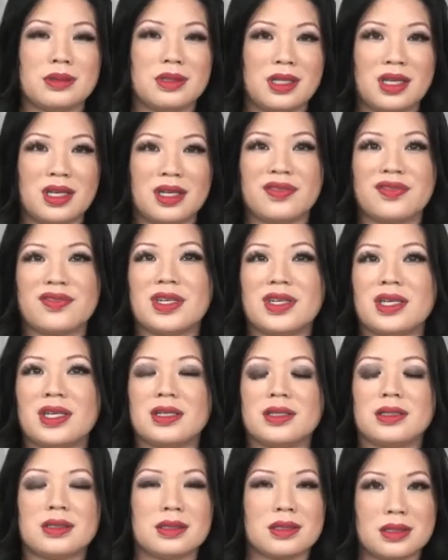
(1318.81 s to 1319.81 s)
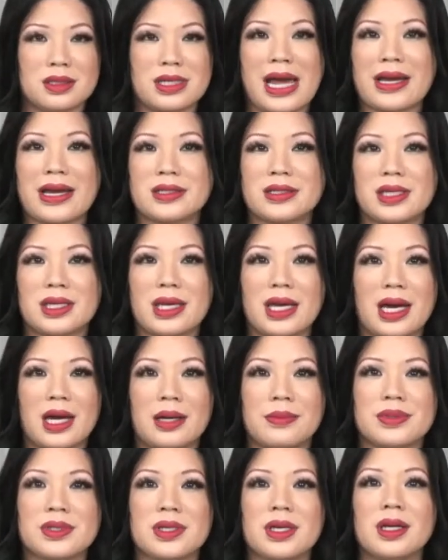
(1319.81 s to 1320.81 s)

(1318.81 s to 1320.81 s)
Lyft and taxi cabs.